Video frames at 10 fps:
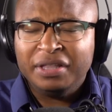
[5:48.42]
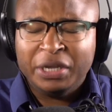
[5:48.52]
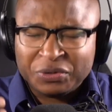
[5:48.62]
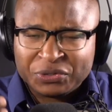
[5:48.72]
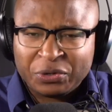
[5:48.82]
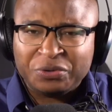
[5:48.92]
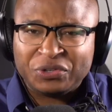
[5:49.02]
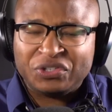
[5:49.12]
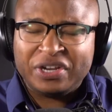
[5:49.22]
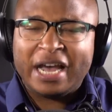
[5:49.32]
There were
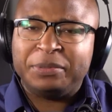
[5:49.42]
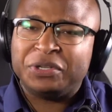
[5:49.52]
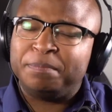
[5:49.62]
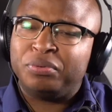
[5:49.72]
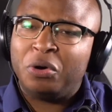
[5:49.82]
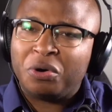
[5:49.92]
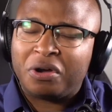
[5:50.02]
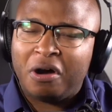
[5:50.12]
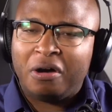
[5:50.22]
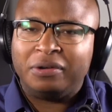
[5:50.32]
certain steps and
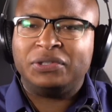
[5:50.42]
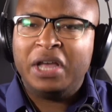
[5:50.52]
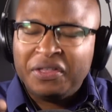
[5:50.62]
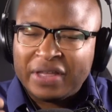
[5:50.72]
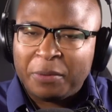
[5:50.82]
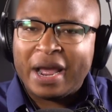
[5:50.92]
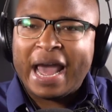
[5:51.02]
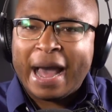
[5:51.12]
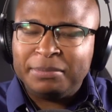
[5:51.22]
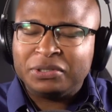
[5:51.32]
protocols that were
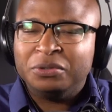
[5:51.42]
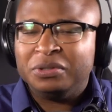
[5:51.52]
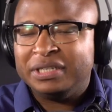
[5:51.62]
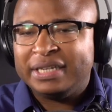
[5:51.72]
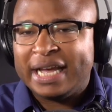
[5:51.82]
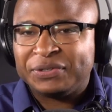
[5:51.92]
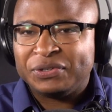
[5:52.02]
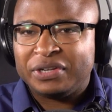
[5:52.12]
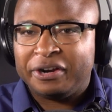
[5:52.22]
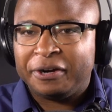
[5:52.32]
absolutely
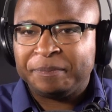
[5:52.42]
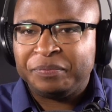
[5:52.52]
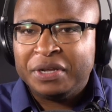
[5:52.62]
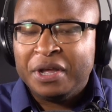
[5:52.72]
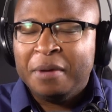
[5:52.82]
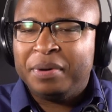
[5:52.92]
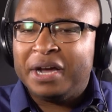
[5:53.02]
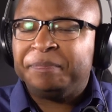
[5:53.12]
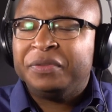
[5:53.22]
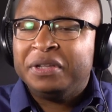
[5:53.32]
necessary,
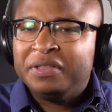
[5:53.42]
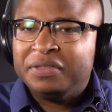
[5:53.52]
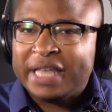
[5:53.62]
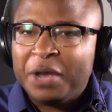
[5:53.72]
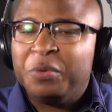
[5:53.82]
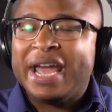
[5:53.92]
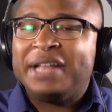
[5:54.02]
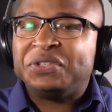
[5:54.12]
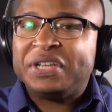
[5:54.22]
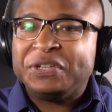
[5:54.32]
but they were
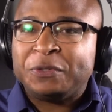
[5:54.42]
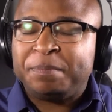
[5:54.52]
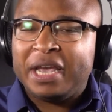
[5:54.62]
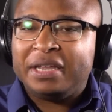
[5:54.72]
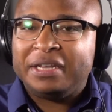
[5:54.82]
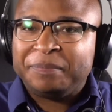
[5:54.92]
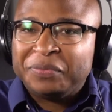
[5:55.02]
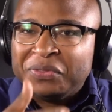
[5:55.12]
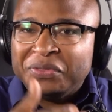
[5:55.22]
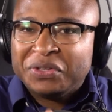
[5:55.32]
anticipating
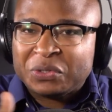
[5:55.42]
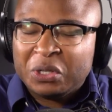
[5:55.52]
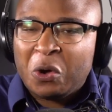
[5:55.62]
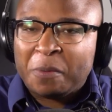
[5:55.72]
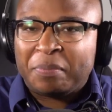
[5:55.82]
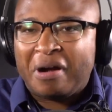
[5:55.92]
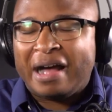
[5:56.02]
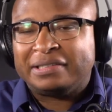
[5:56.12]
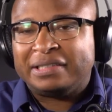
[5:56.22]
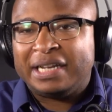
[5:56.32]
this long
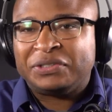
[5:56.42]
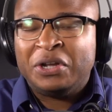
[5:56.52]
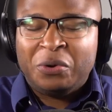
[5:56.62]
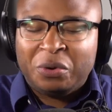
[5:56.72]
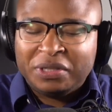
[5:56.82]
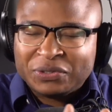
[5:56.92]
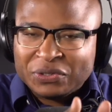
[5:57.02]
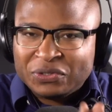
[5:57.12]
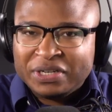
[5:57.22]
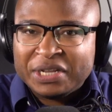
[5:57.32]
process or this
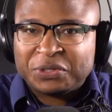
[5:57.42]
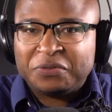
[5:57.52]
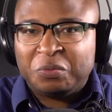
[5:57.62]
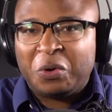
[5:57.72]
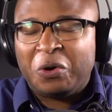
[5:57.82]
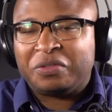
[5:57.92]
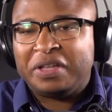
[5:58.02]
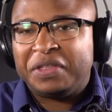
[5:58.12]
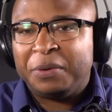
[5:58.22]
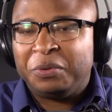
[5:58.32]
extensive work
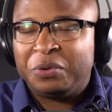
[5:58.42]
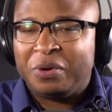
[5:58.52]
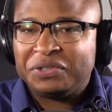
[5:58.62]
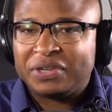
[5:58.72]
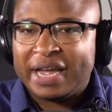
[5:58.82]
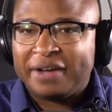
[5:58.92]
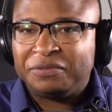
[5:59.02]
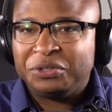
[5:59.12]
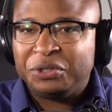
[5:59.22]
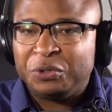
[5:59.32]
that they were going to
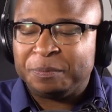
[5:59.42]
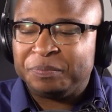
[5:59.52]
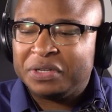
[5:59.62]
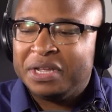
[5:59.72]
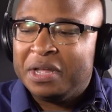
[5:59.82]
have to do.